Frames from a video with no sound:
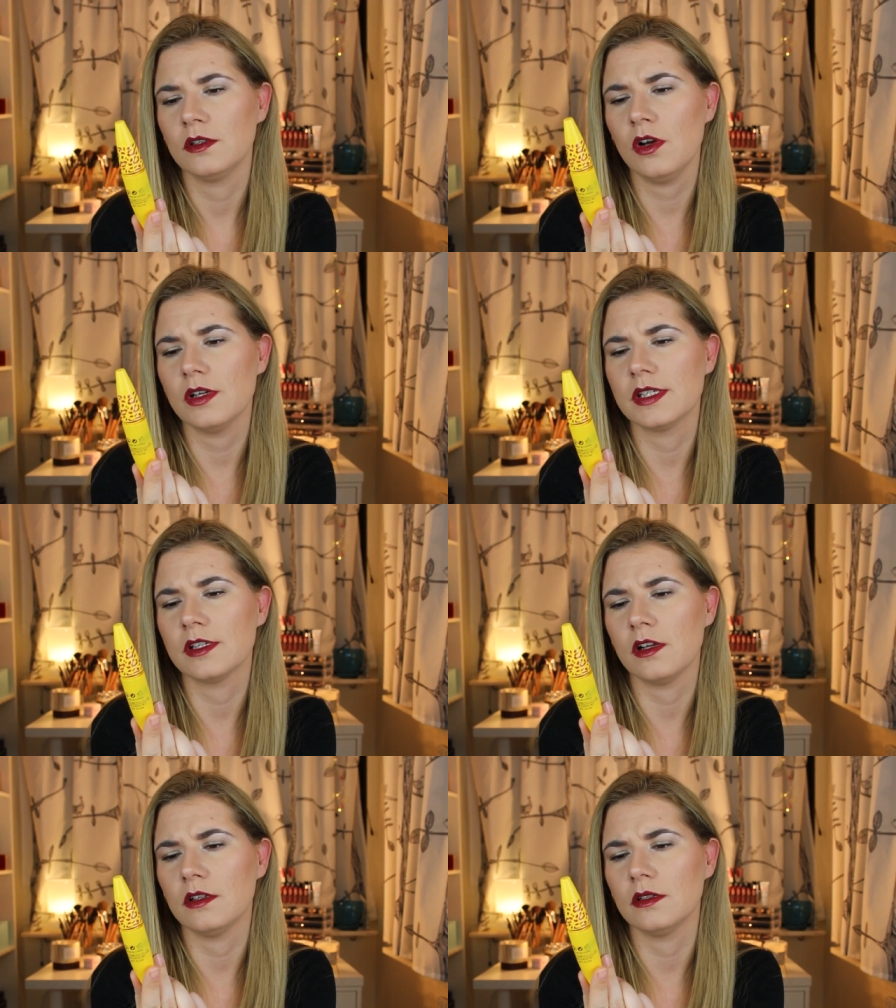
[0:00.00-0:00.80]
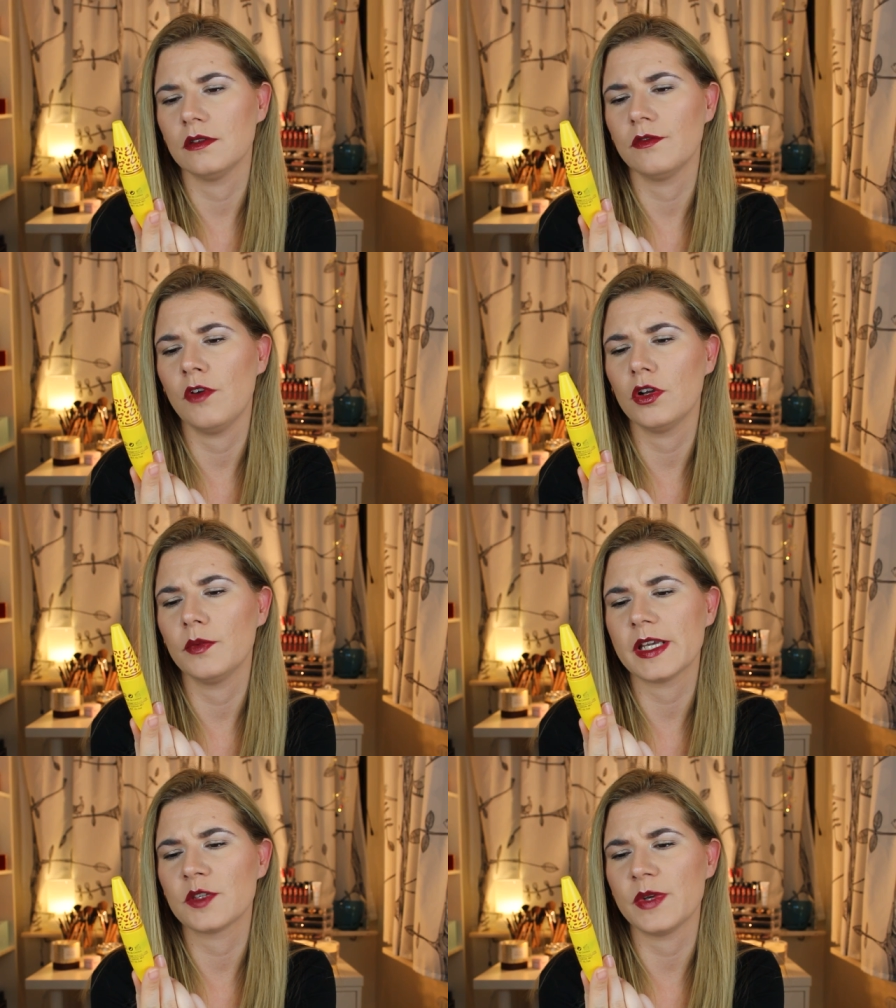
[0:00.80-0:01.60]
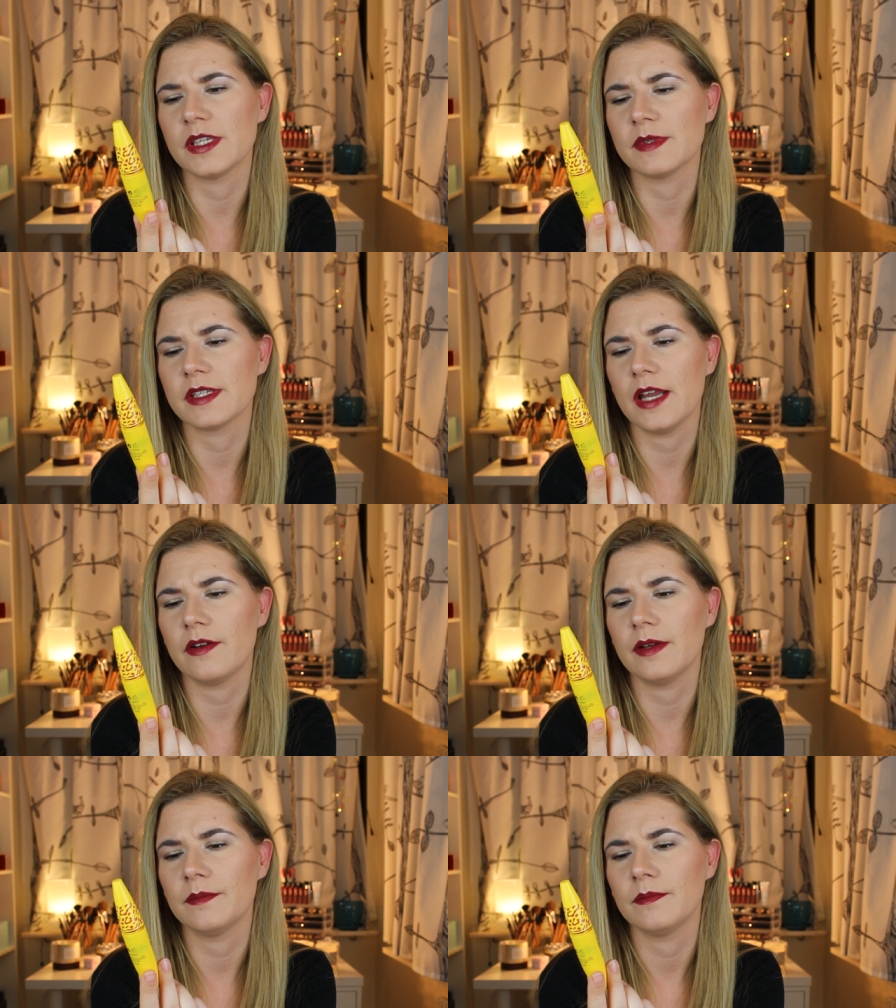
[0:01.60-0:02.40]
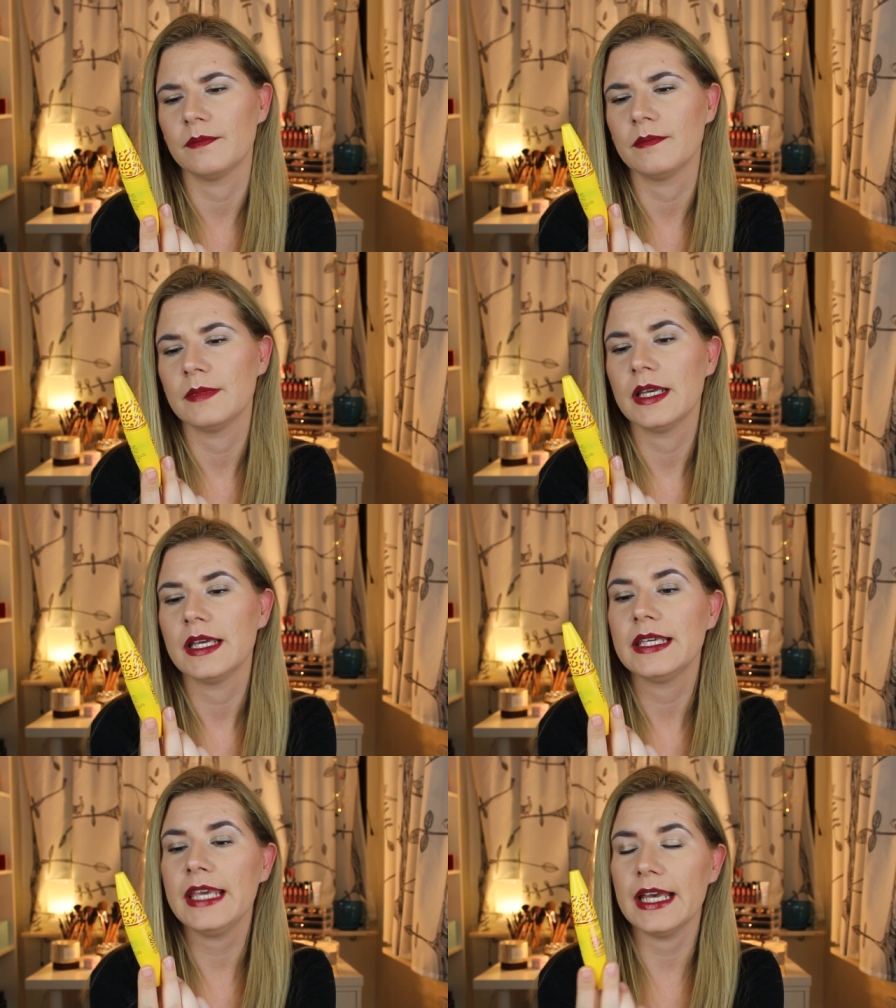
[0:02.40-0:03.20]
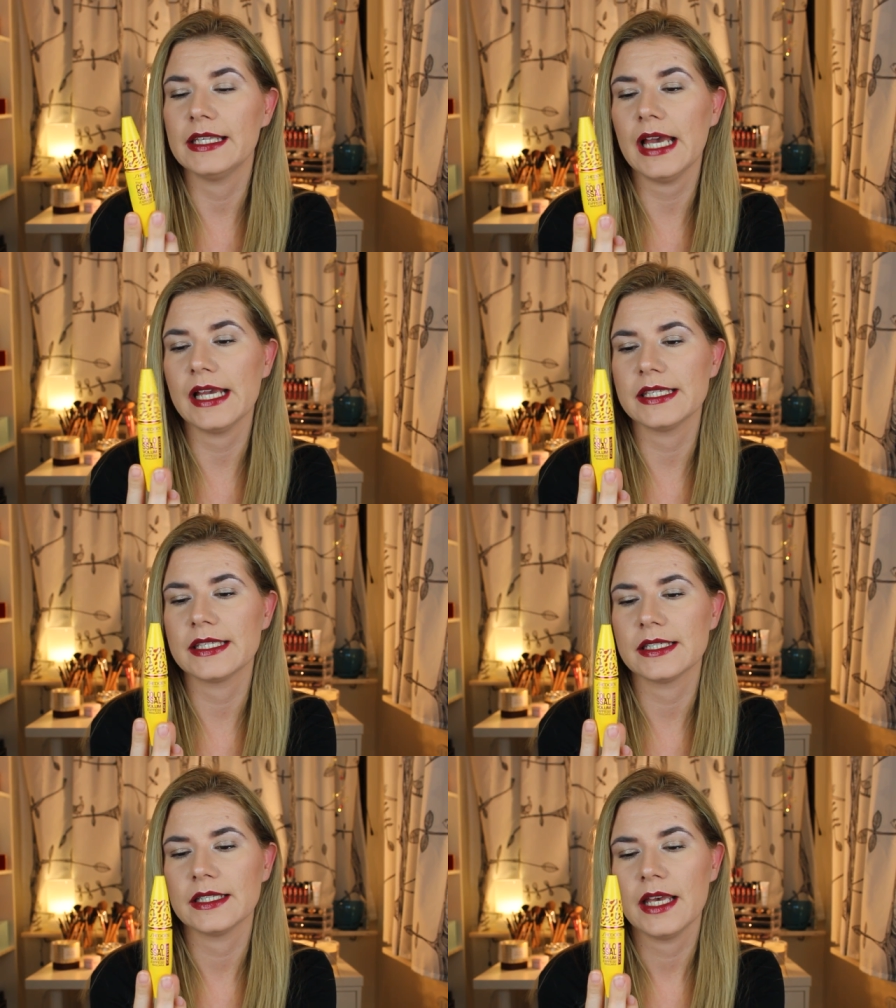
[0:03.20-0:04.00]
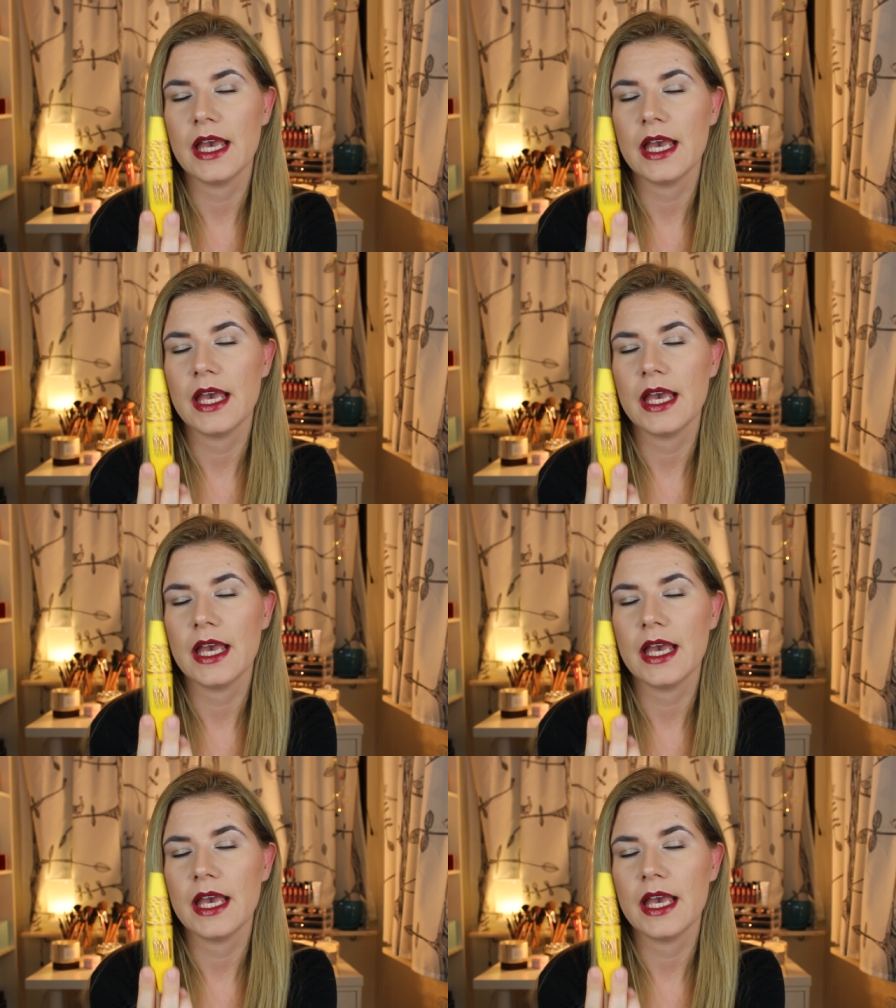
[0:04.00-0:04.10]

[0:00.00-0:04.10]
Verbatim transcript: Colossal Volume Express Mascara. Cat Eyes.